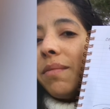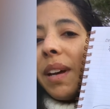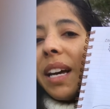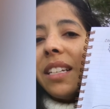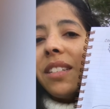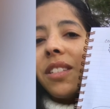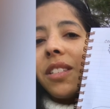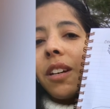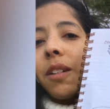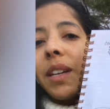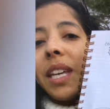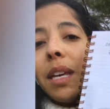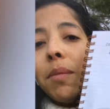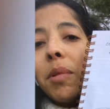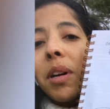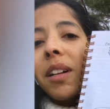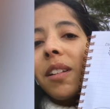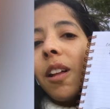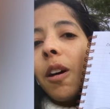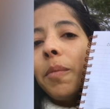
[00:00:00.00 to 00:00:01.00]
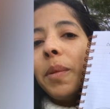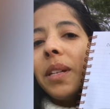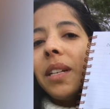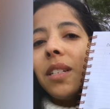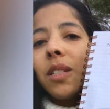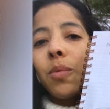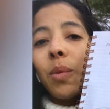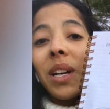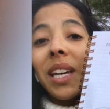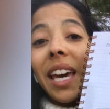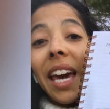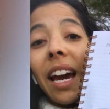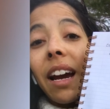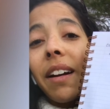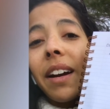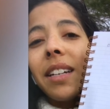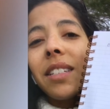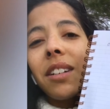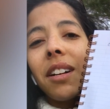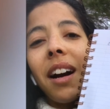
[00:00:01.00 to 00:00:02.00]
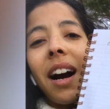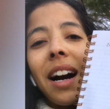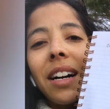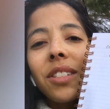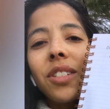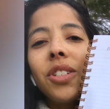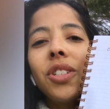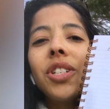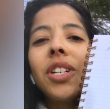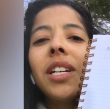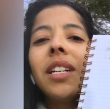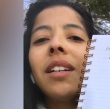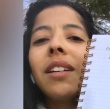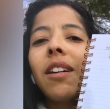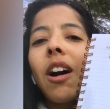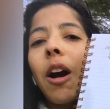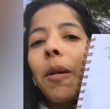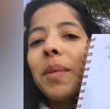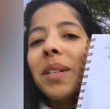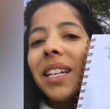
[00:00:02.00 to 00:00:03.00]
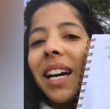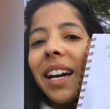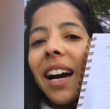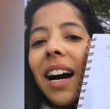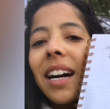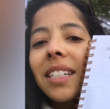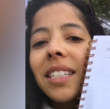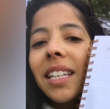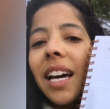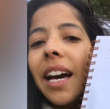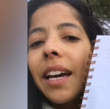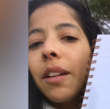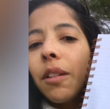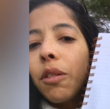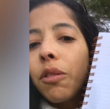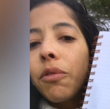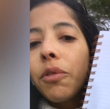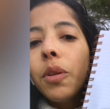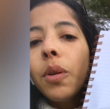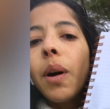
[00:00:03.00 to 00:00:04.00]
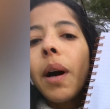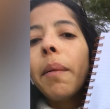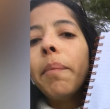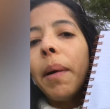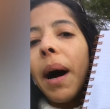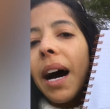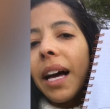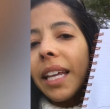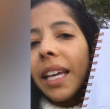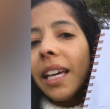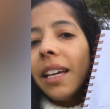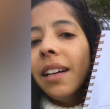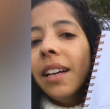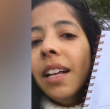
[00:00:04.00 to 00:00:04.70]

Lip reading: And so hemoglobin is what carries our oxygen and carbon dioxide through our body.